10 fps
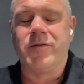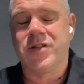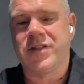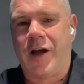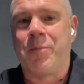It
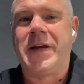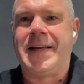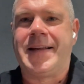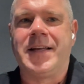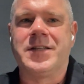was just
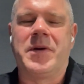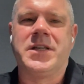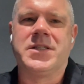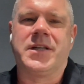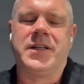company data,
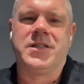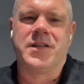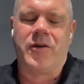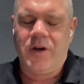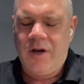basically.
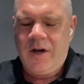So